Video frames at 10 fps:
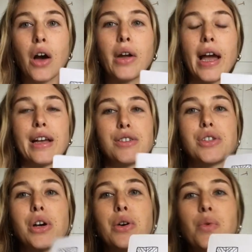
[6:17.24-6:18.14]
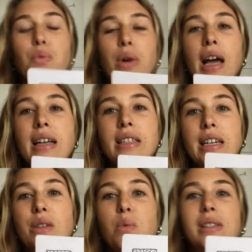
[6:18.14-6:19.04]
Okay, so what I
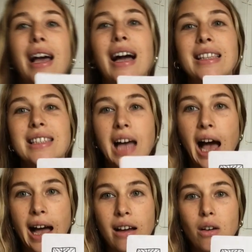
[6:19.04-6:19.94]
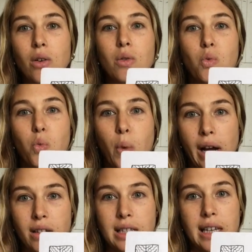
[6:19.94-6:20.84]
did was I tile
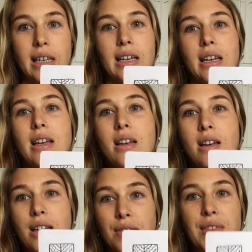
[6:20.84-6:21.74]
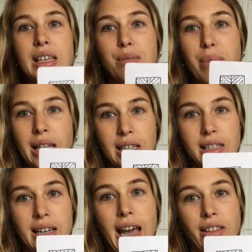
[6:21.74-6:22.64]
welded this billet
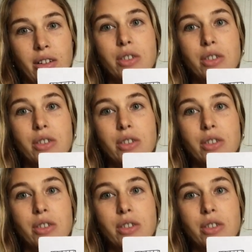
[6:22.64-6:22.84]
together.